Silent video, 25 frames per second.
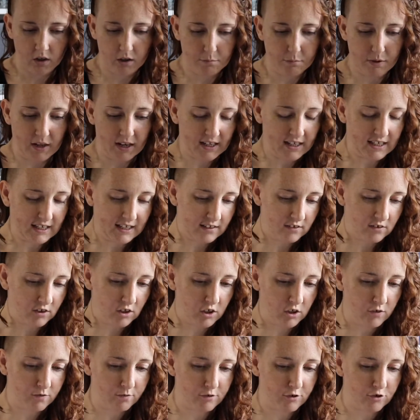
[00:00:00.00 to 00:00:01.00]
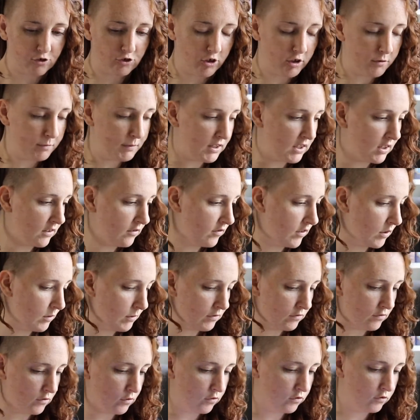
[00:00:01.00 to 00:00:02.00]
but I can't tell you for sure because there
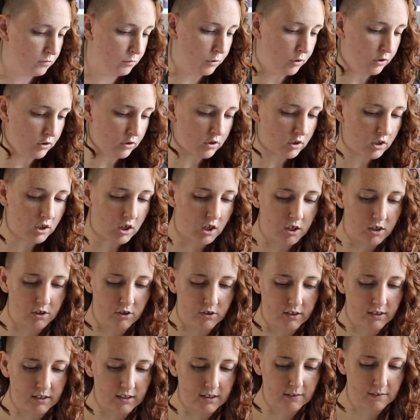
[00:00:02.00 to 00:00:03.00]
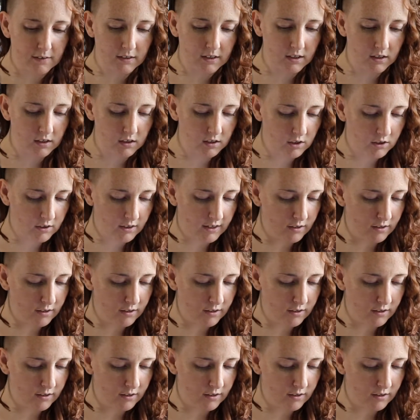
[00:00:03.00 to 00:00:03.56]
was no spoiler card or anything in here.